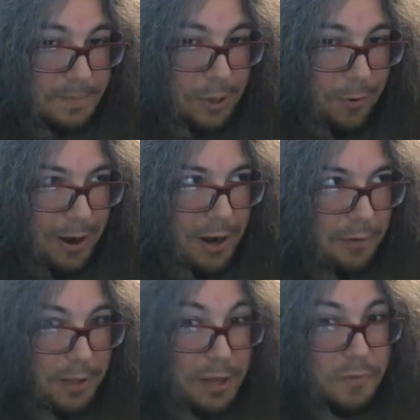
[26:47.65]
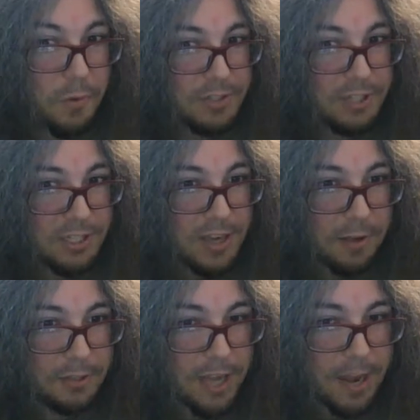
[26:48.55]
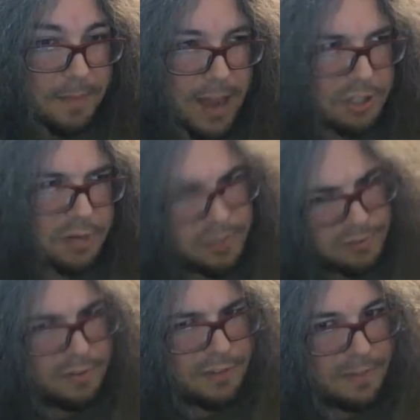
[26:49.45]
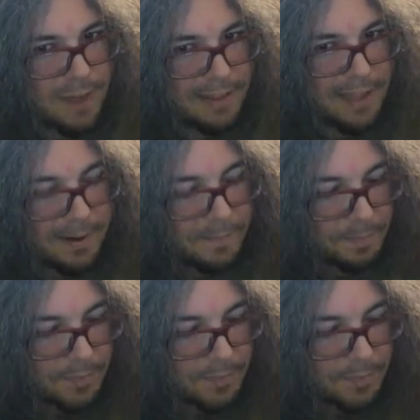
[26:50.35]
so I couldn't really afford $60 a game. Actually, it was $50 back then.